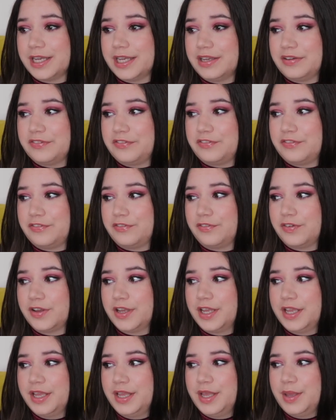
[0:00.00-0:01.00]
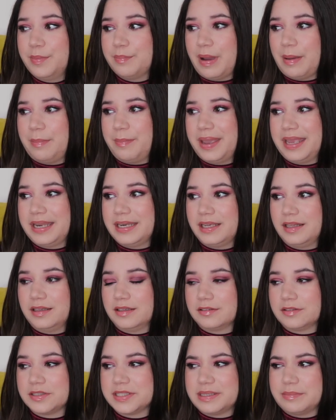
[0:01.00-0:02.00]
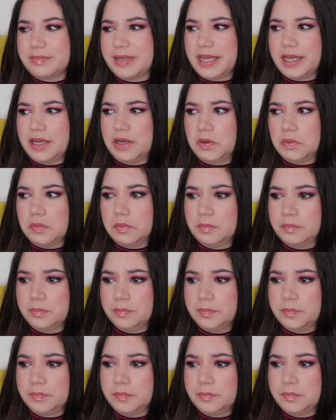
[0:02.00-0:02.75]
if my painkiller somehow